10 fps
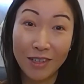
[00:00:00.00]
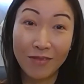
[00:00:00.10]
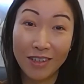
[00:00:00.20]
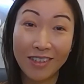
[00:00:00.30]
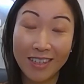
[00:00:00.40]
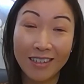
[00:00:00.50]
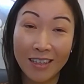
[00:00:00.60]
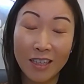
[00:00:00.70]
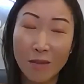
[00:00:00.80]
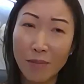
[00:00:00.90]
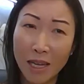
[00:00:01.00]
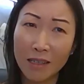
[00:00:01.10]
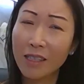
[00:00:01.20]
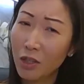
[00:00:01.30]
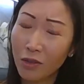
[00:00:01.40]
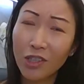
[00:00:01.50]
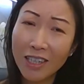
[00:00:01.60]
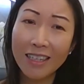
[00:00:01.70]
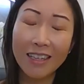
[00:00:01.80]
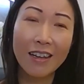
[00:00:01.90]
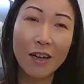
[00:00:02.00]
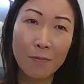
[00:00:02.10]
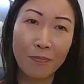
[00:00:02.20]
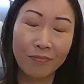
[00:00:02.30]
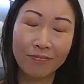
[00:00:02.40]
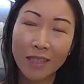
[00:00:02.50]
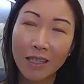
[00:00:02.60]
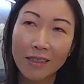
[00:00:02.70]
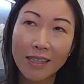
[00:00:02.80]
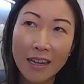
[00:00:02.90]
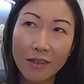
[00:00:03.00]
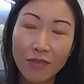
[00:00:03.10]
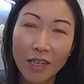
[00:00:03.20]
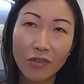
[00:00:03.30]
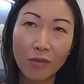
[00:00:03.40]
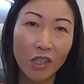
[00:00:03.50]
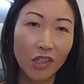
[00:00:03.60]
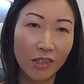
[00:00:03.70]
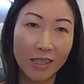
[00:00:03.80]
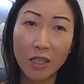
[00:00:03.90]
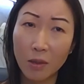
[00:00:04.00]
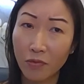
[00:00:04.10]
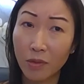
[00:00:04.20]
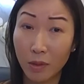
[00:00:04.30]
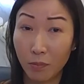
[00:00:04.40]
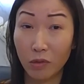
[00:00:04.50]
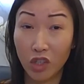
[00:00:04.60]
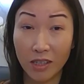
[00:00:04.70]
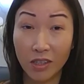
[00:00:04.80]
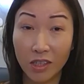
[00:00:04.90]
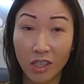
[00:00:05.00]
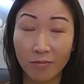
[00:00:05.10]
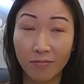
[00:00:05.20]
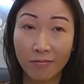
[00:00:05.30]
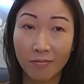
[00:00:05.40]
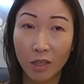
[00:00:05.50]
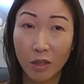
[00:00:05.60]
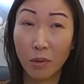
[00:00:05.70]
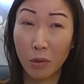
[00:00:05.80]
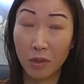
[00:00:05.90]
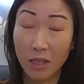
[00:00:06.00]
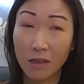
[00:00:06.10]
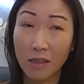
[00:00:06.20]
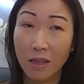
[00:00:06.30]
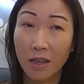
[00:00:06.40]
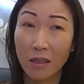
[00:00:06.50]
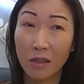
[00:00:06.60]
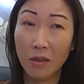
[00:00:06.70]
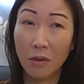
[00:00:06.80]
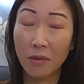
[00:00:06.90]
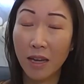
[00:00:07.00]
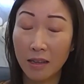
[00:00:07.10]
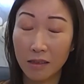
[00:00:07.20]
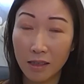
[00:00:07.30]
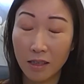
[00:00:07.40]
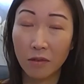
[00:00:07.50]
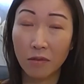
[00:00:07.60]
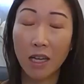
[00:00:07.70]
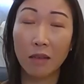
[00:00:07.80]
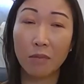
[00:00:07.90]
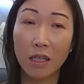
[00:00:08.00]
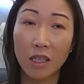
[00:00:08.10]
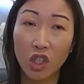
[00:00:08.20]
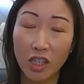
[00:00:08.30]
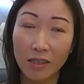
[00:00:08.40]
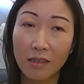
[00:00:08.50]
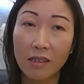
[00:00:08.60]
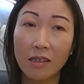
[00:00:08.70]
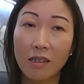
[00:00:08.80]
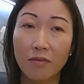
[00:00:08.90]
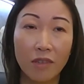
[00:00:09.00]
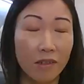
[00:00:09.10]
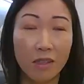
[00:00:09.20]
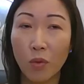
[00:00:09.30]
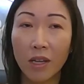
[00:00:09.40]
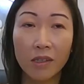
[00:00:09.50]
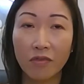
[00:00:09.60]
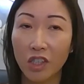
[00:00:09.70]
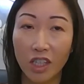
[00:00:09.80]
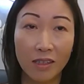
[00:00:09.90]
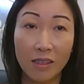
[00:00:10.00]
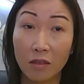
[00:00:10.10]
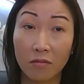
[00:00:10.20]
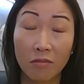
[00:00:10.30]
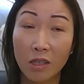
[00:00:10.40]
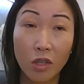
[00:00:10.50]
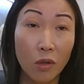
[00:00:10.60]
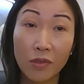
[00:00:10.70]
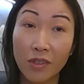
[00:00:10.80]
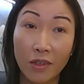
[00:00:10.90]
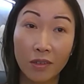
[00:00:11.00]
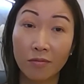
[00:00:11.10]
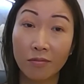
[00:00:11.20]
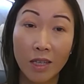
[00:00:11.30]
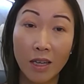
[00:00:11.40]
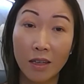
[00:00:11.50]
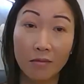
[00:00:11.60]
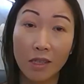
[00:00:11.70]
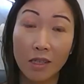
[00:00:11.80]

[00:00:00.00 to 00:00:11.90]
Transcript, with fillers: there's an, an, imbalance. Usually, um, side effects from HRT come from the progestin component. And so that you know can be adjusted. There are various ways of adjusting dosing and